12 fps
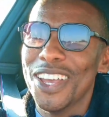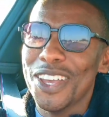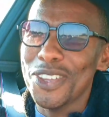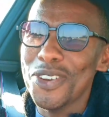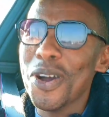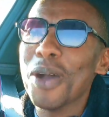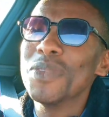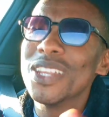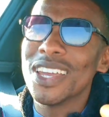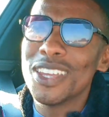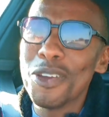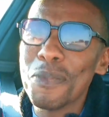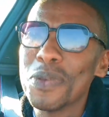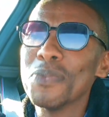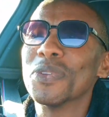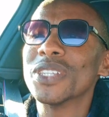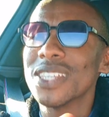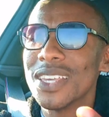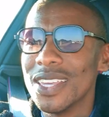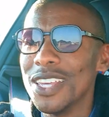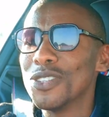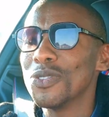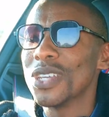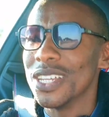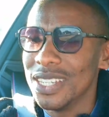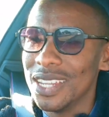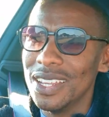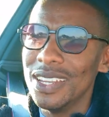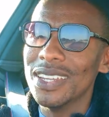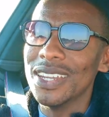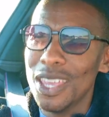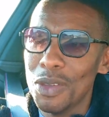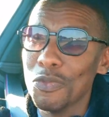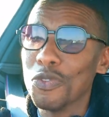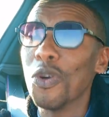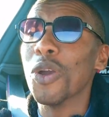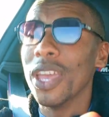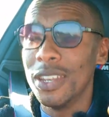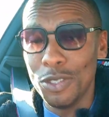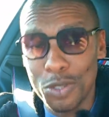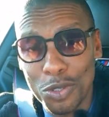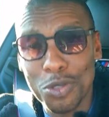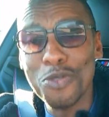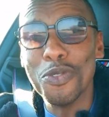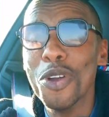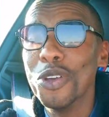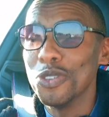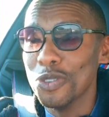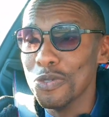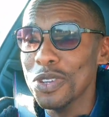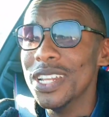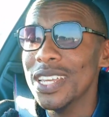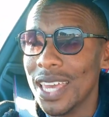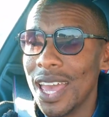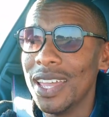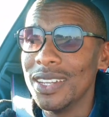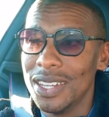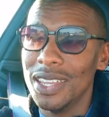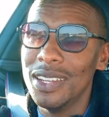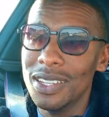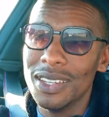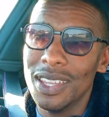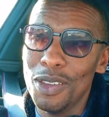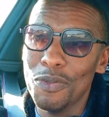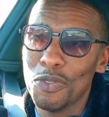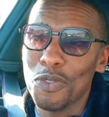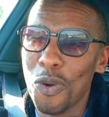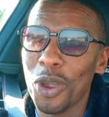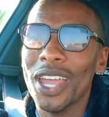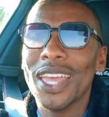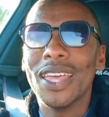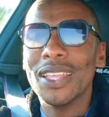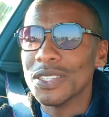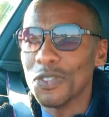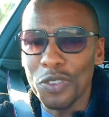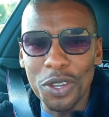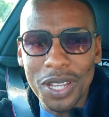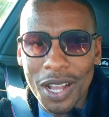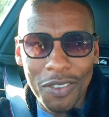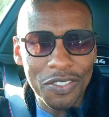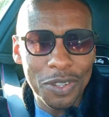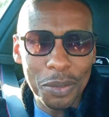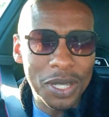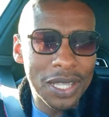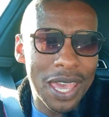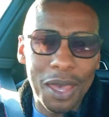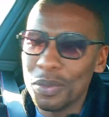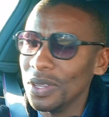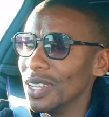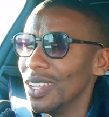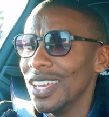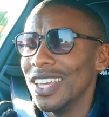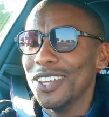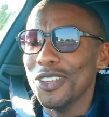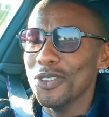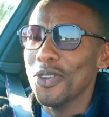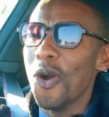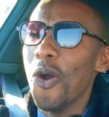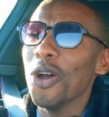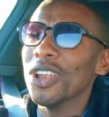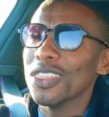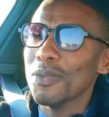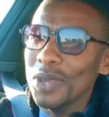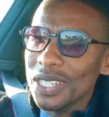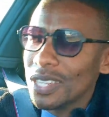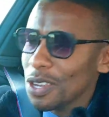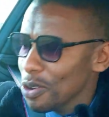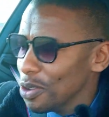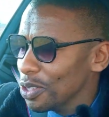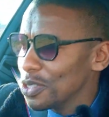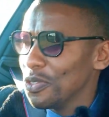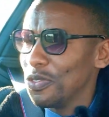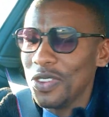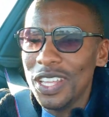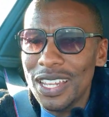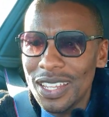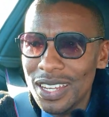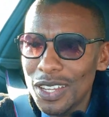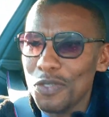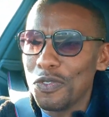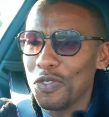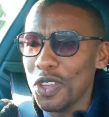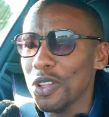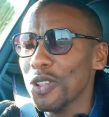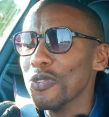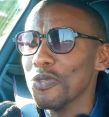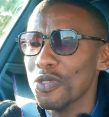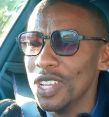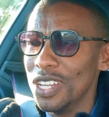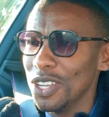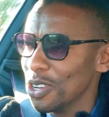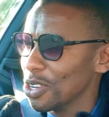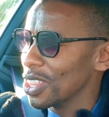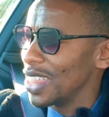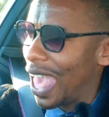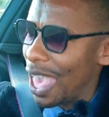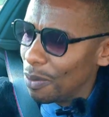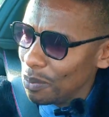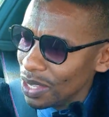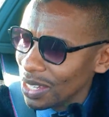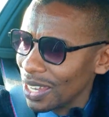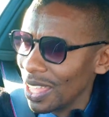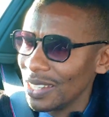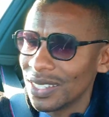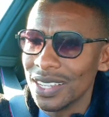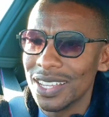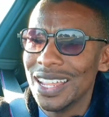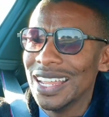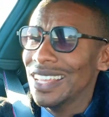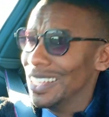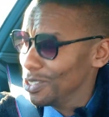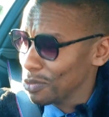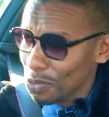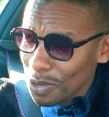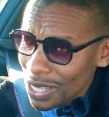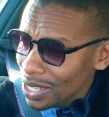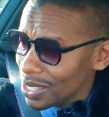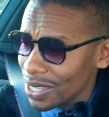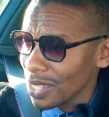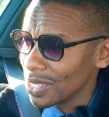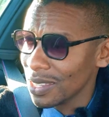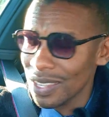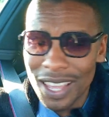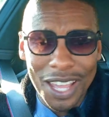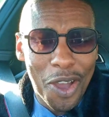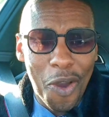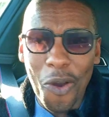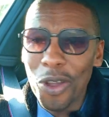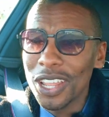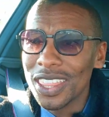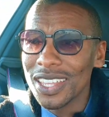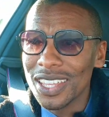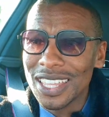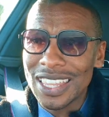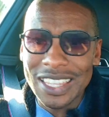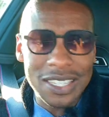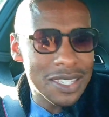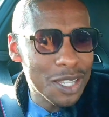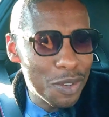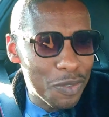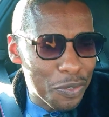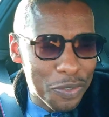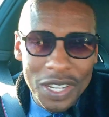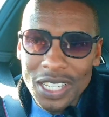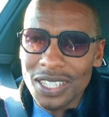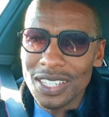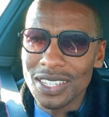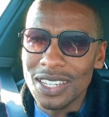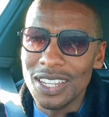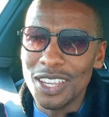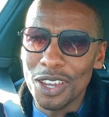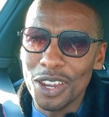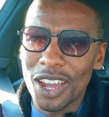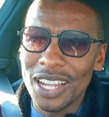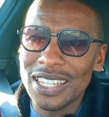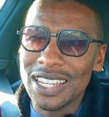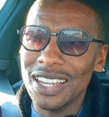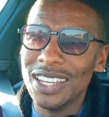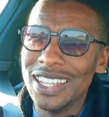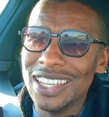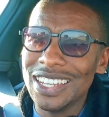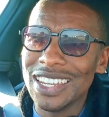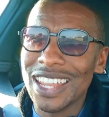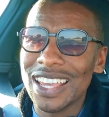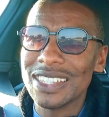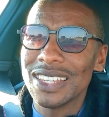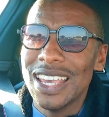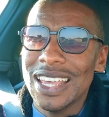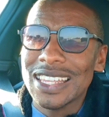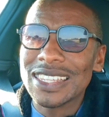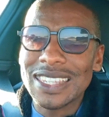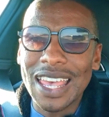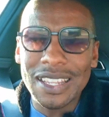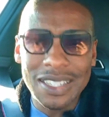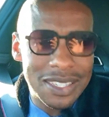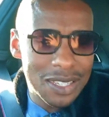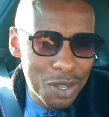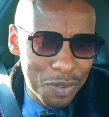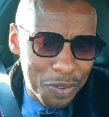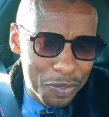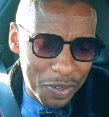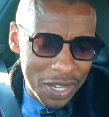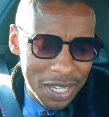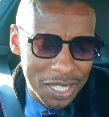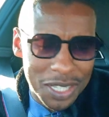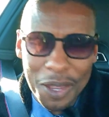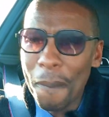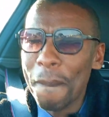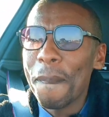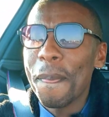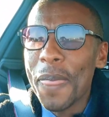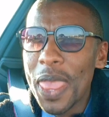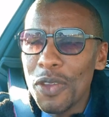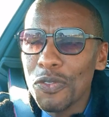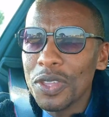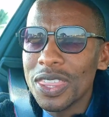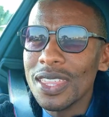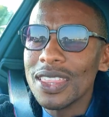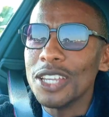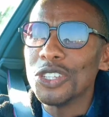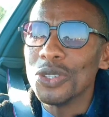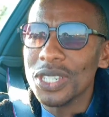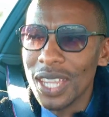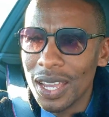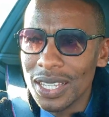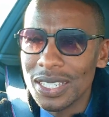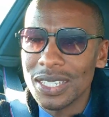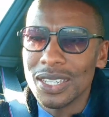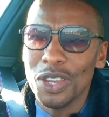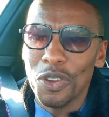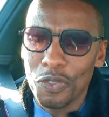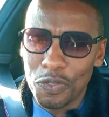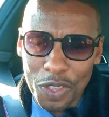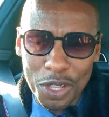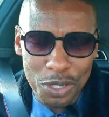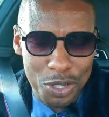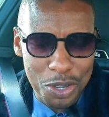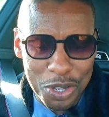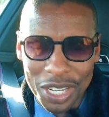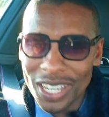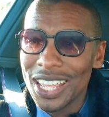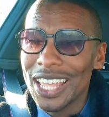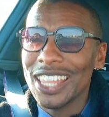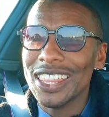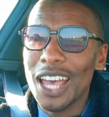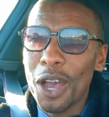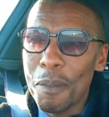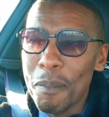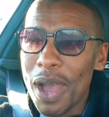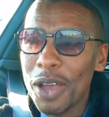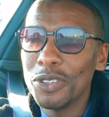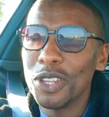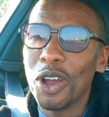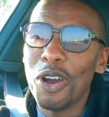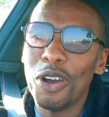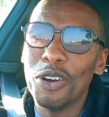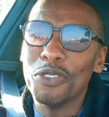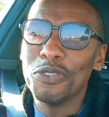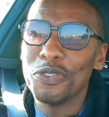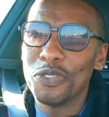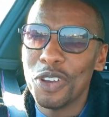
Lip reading: You know, I mean, I hear people say, yes, you can daily an M4, and it's true. You really can daily an M4. It's a very comfortable cabin. You know, all of the materials you feel in it feel really good. The ambient lighting is really sexy. All of the silver finishes in here are done in a nice satin silver finish. Everything that you touch feels good. The amount of